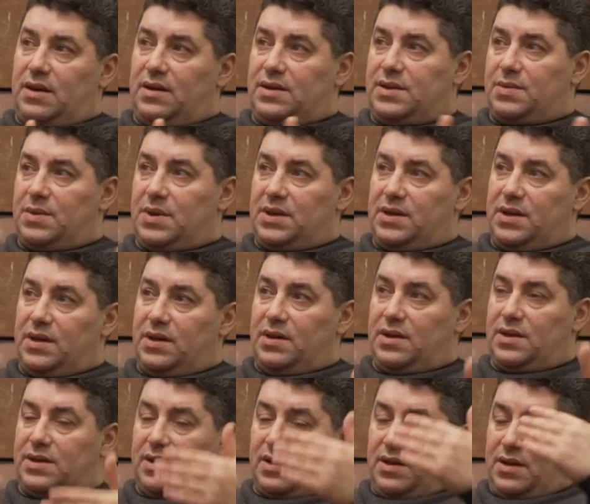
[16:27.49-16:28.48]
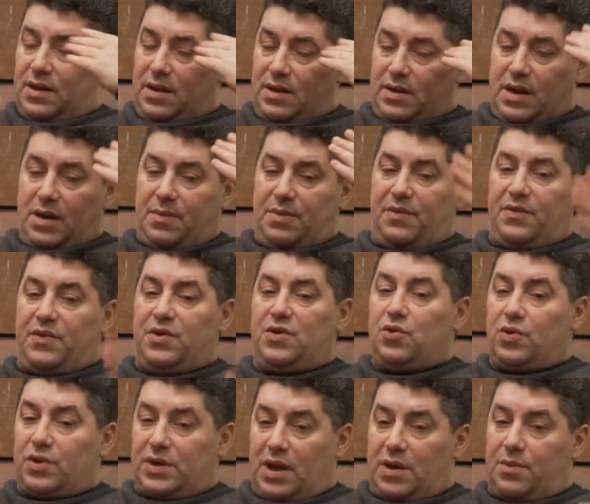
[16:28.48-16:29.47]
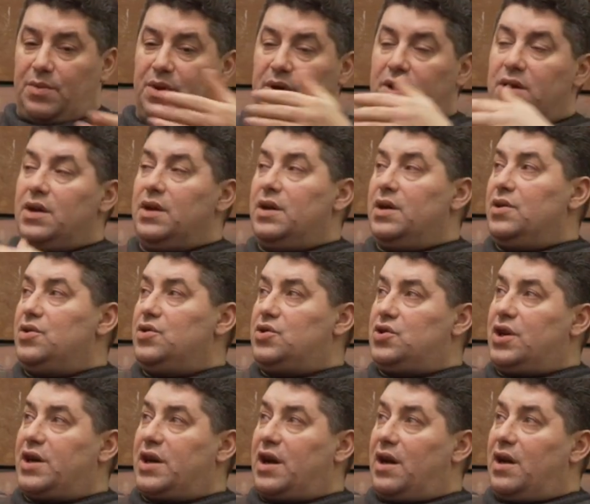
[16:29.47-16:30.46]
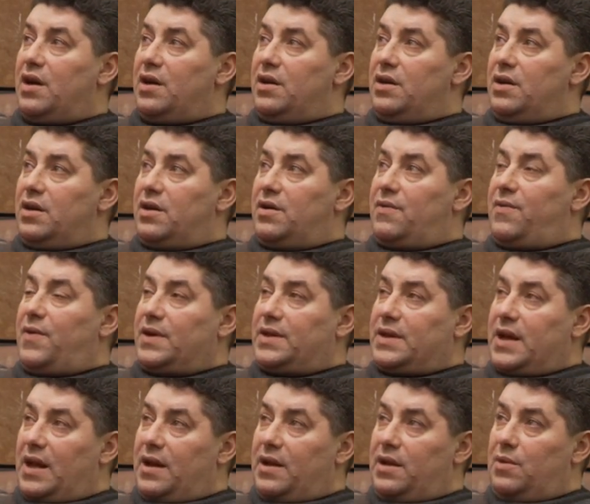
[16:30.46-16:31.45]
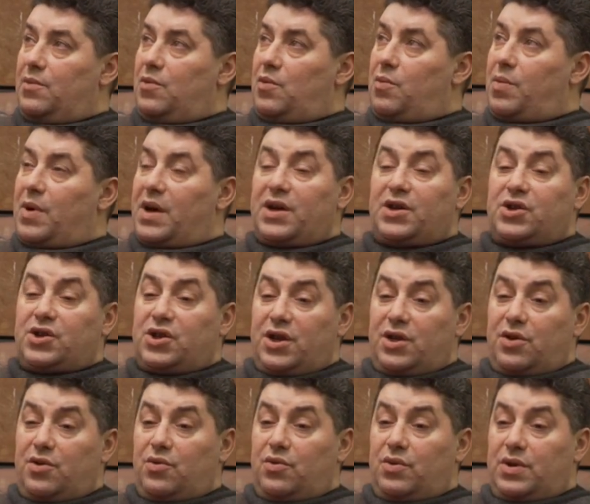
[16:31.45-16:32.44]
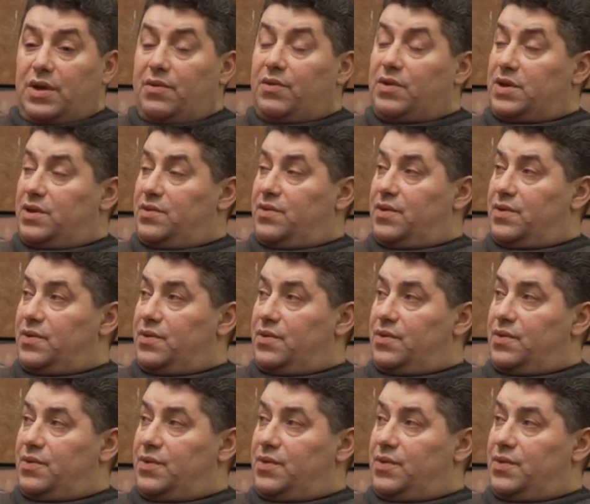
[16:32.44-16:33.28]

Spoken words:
So this impudency brings the person into the fatal situations.